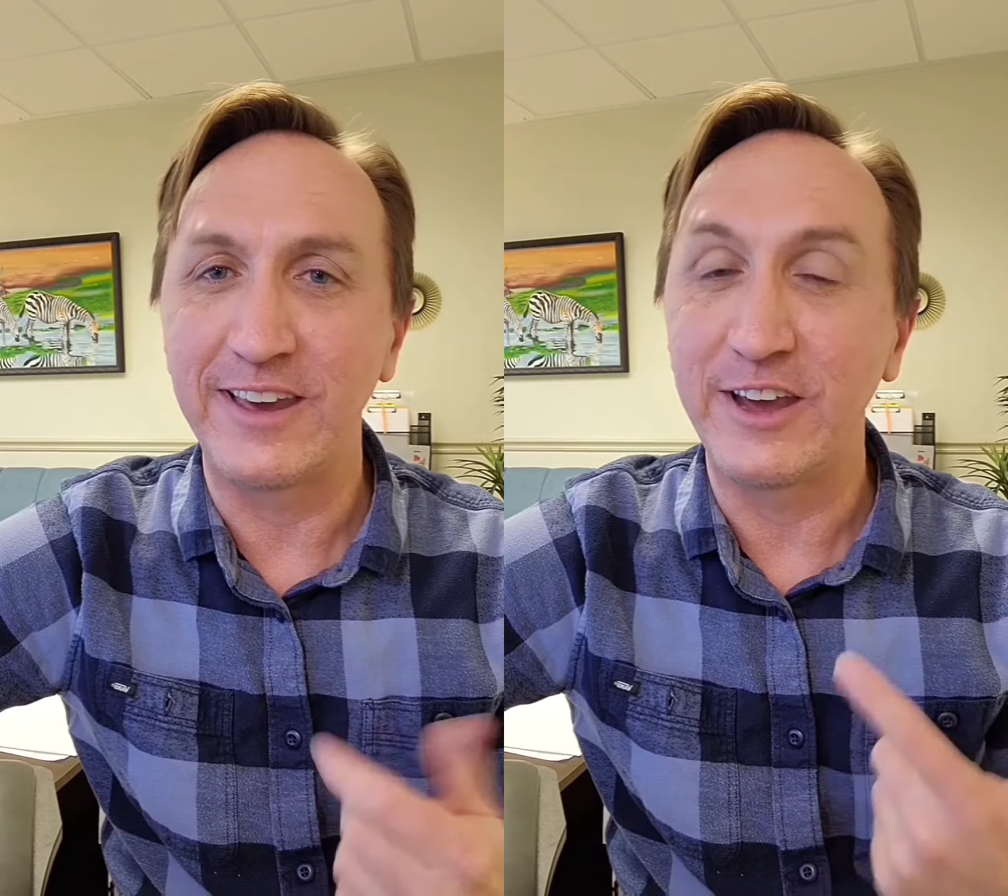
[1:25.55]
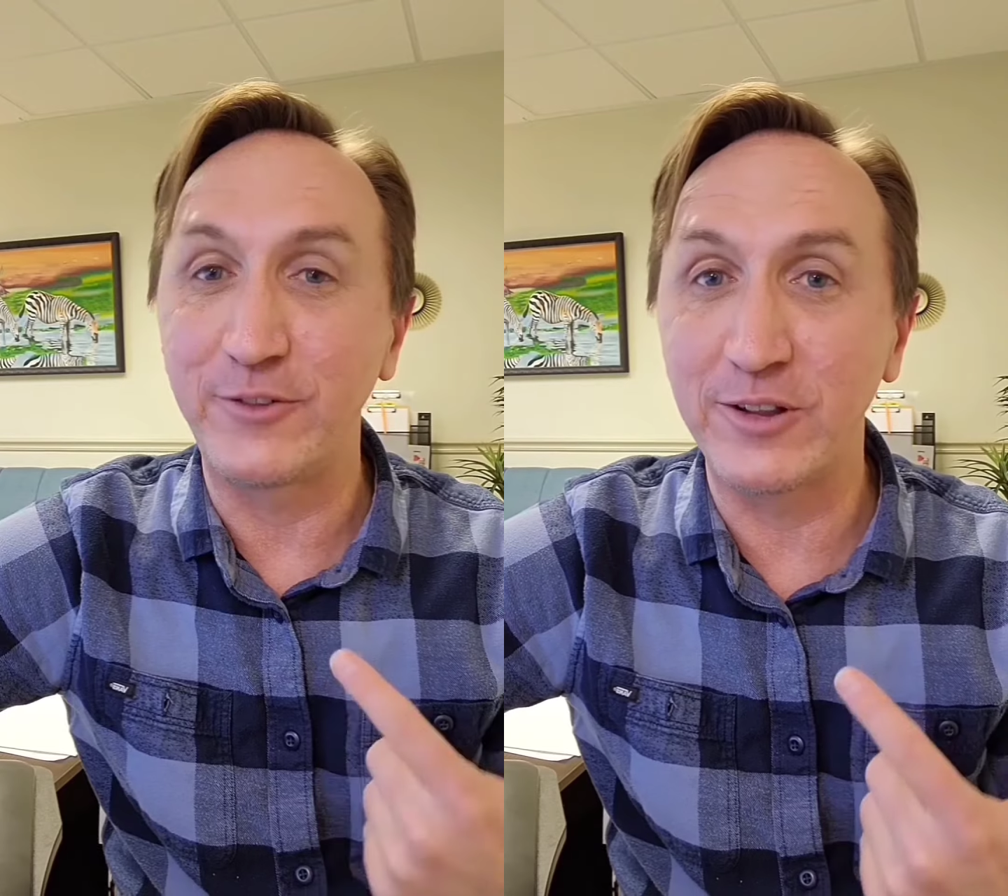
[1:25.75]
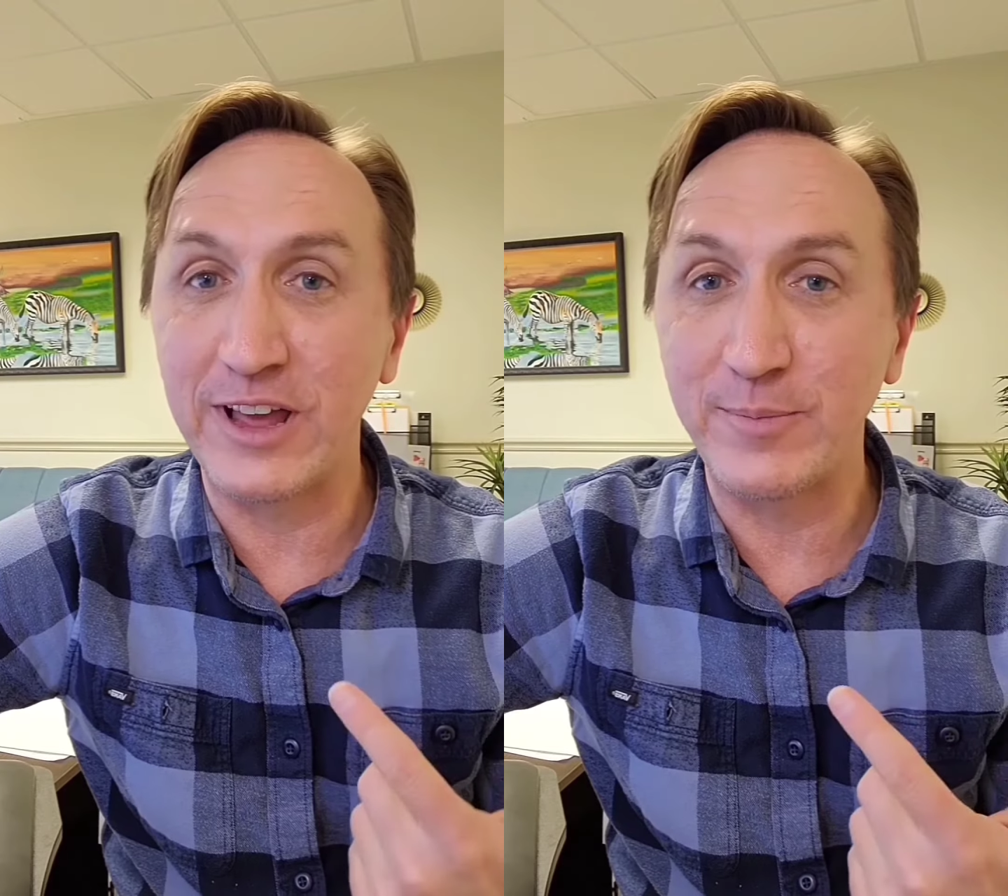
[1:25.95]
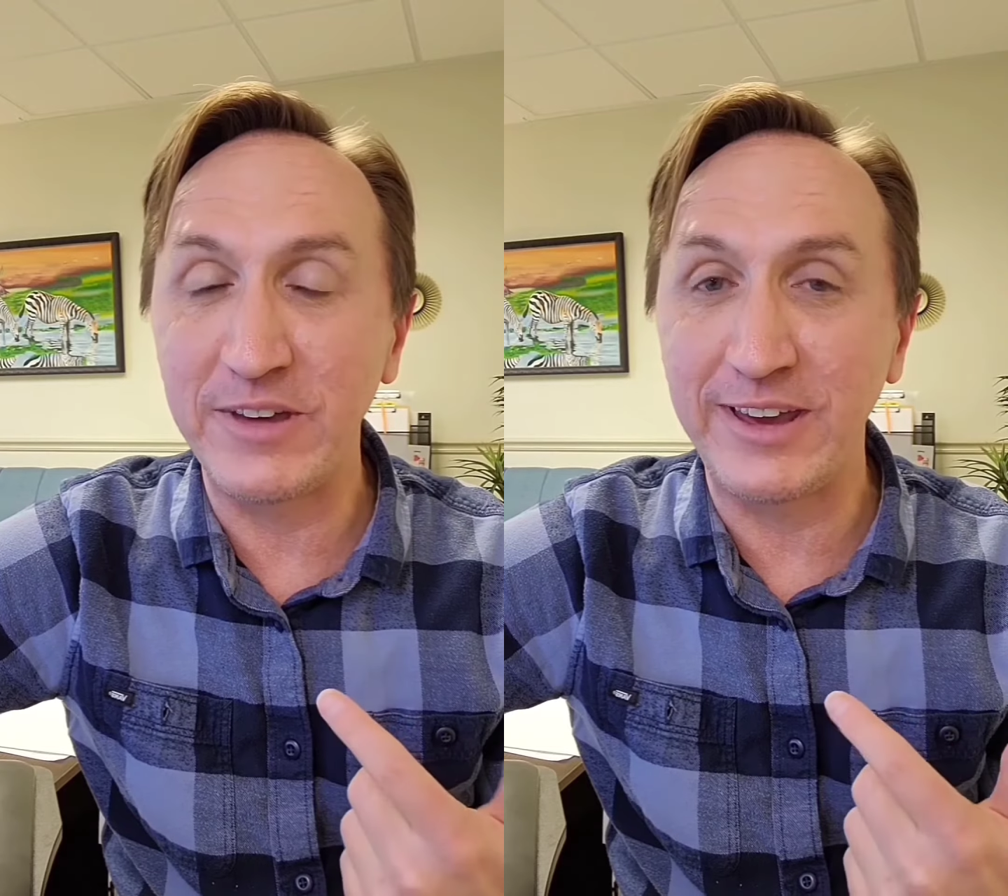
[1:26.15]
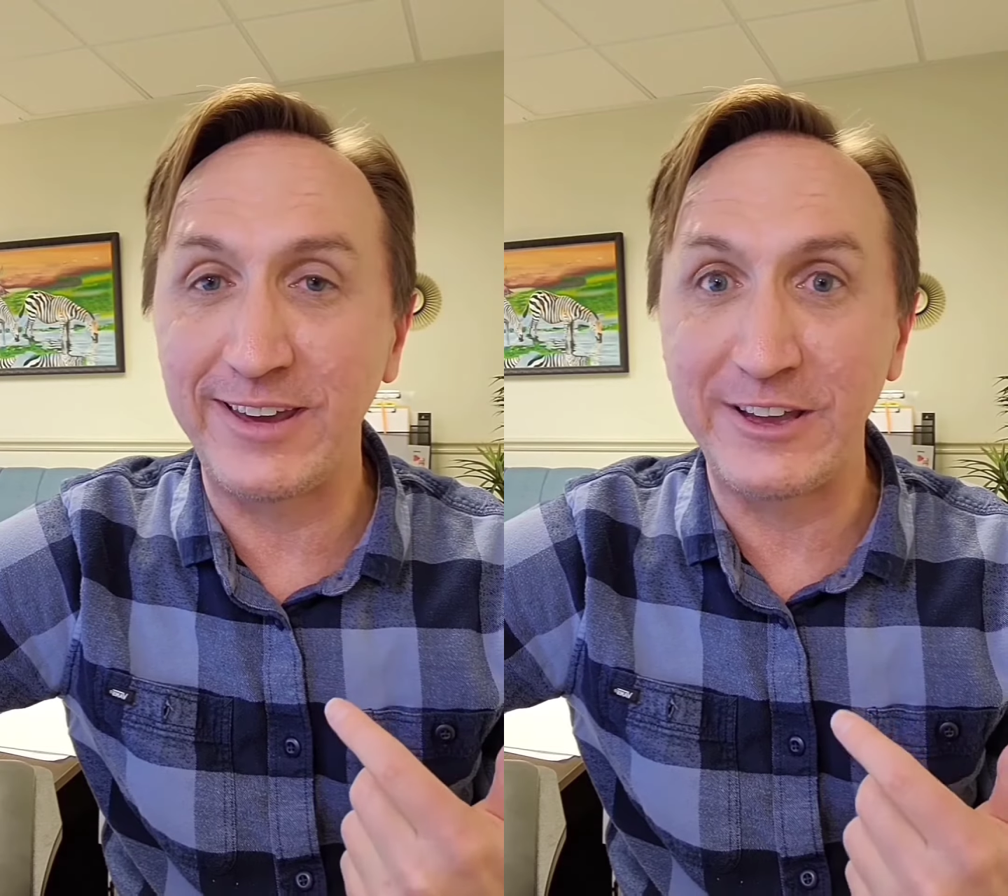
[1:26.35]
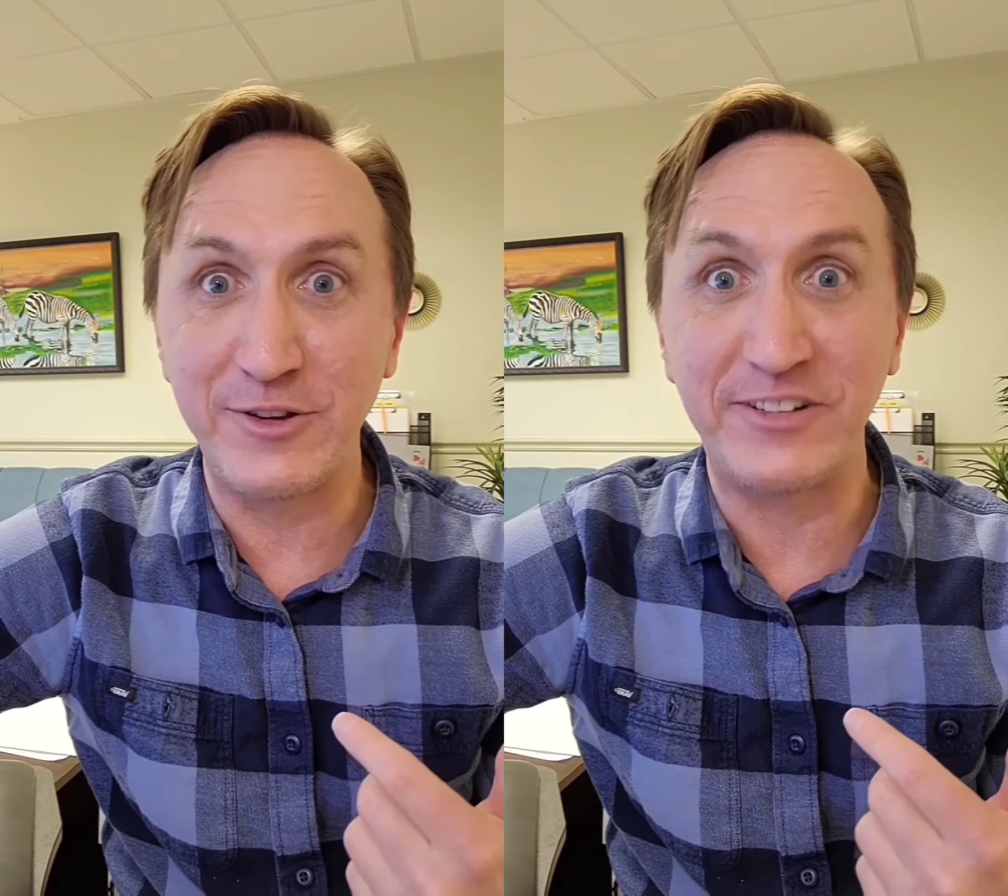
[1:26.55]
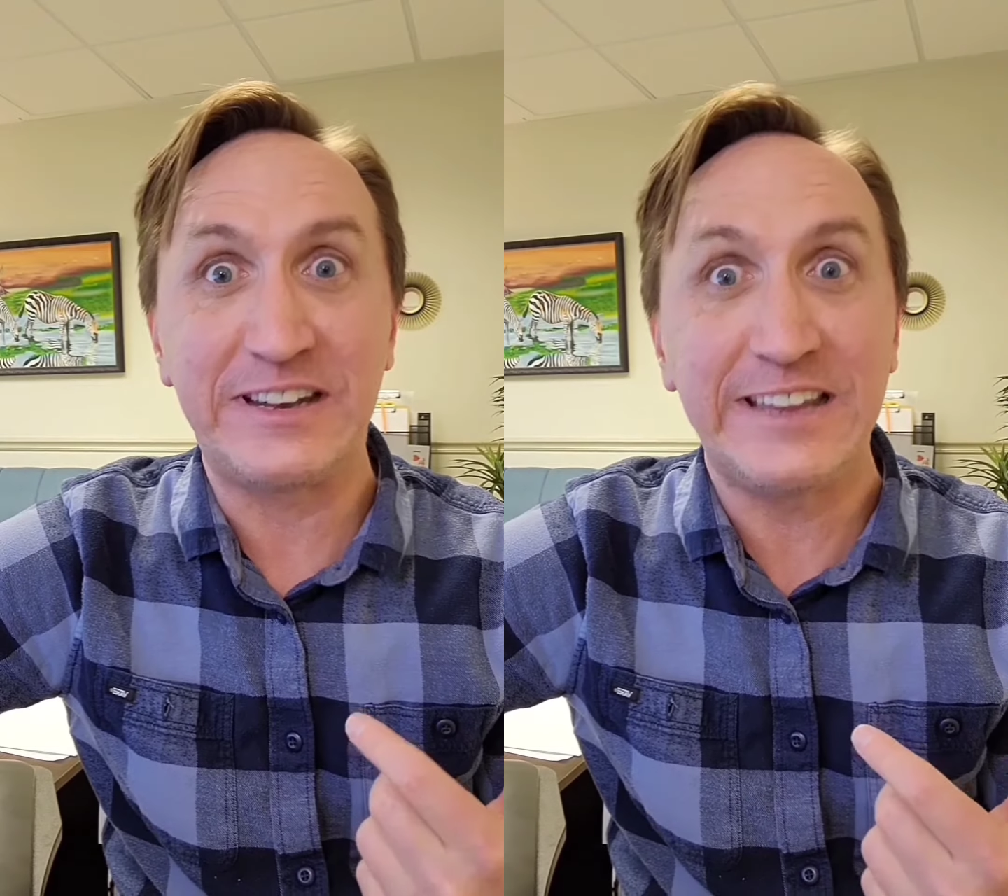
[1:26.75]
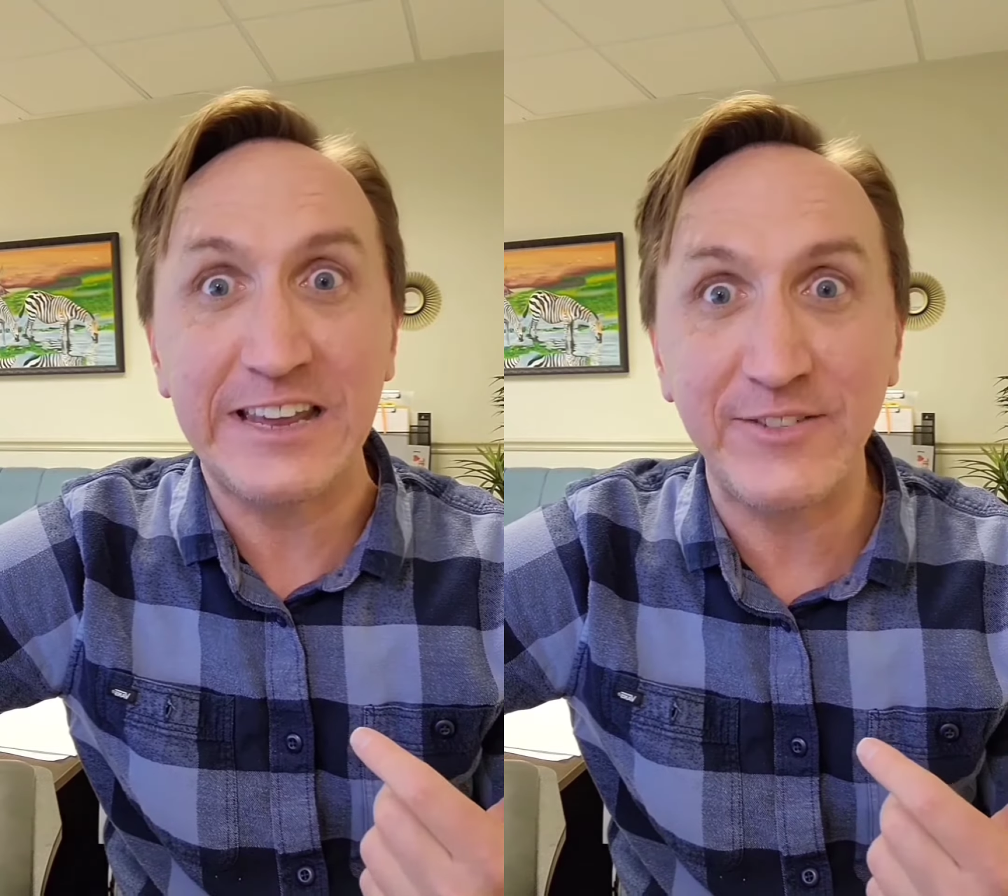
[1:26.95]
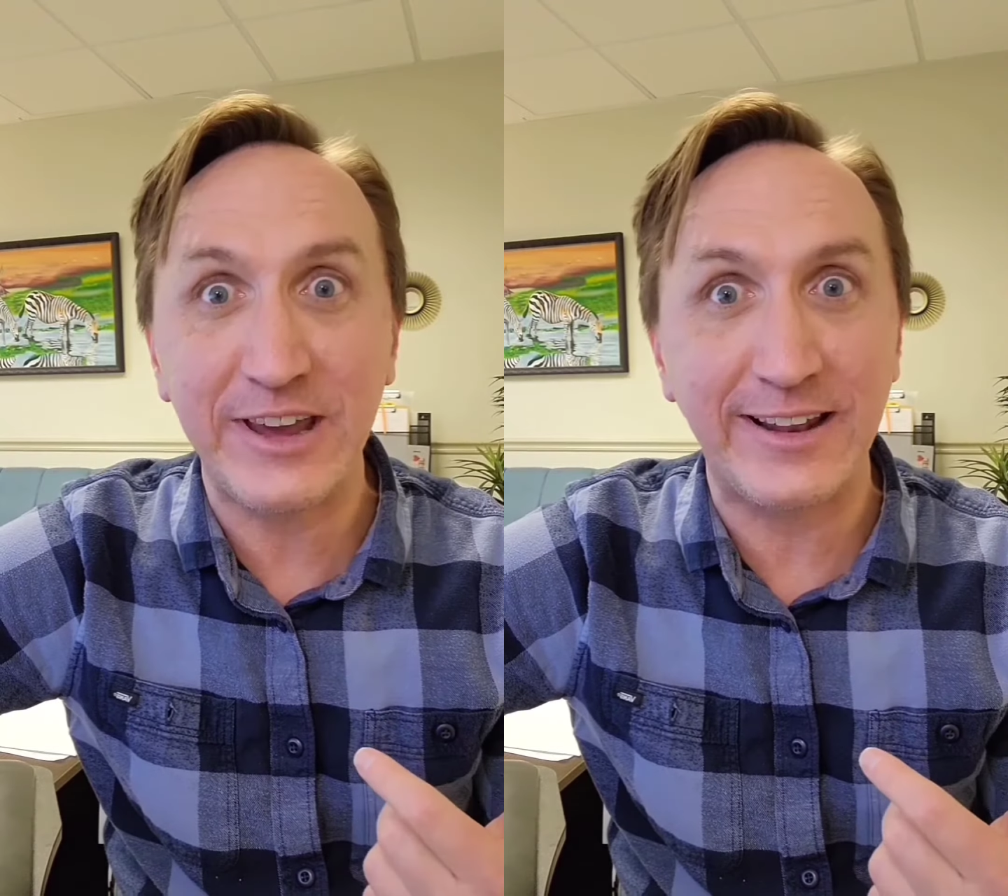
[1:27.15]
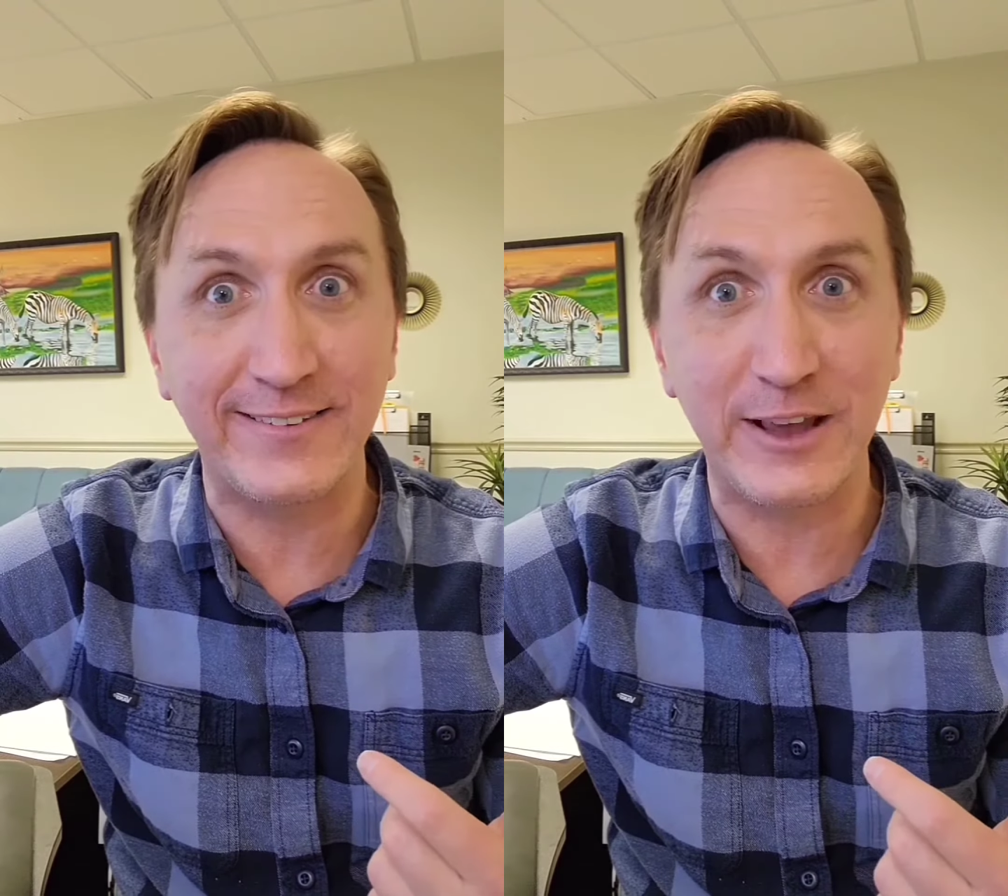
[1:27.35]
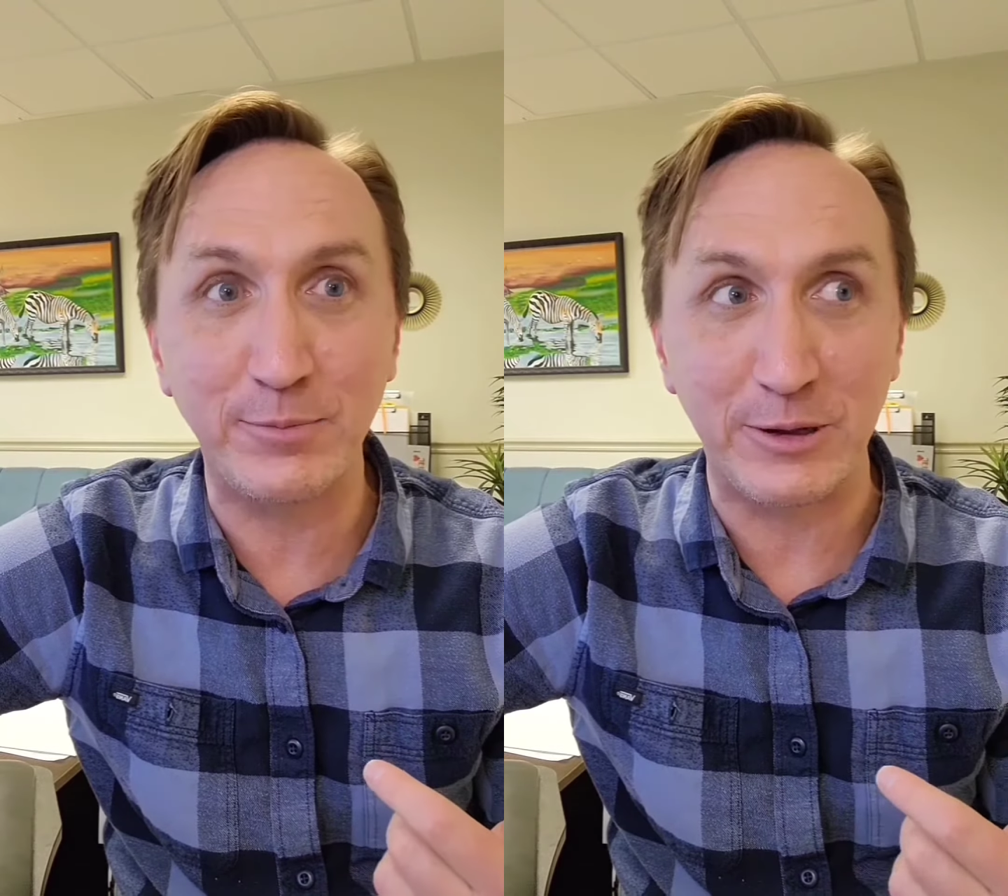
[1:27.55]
If you're like me and you have a deviated septum,